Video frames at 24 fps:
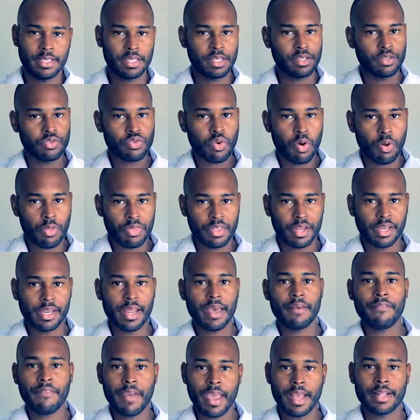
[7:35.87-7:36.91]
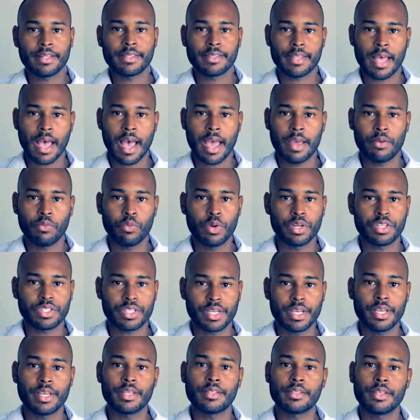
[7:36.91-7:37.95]
He's controlling the left-hand side,
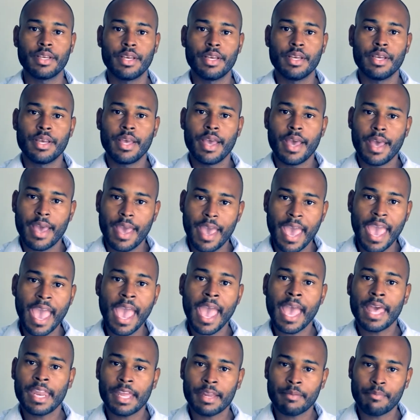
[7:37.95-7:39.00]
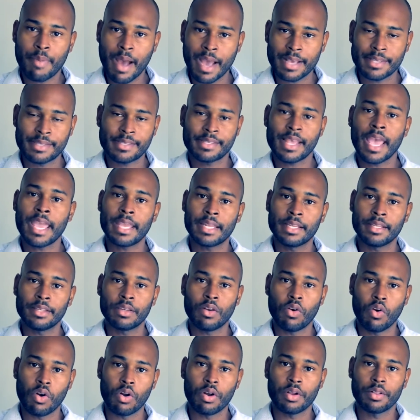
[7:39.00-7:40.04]
which is headed by
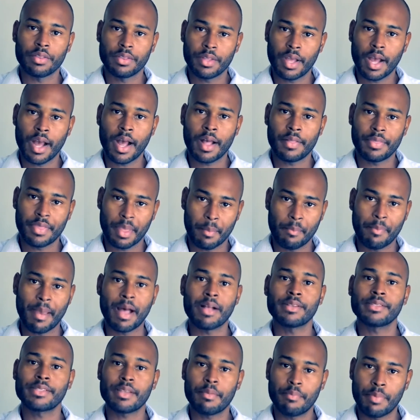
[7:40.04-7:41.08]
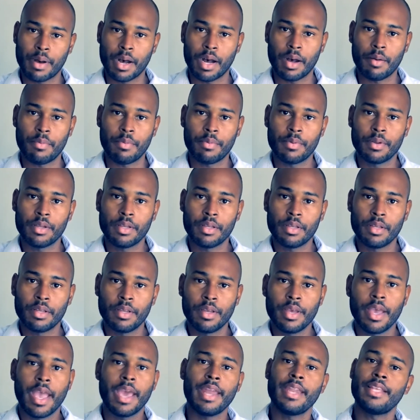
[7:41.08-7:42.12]
Satan or the Beelzebub,
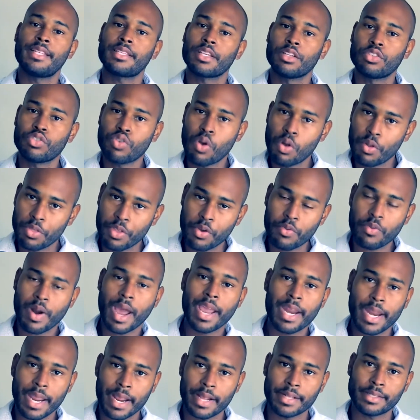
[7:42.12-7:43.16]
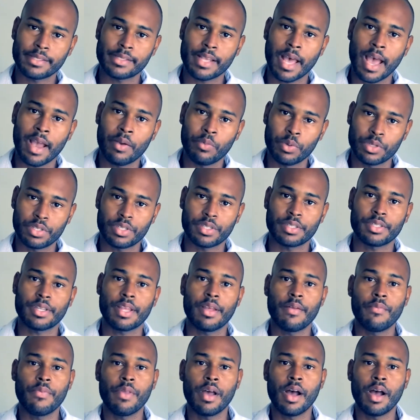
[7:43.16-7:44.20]
and he's controlling the right-hand side, which is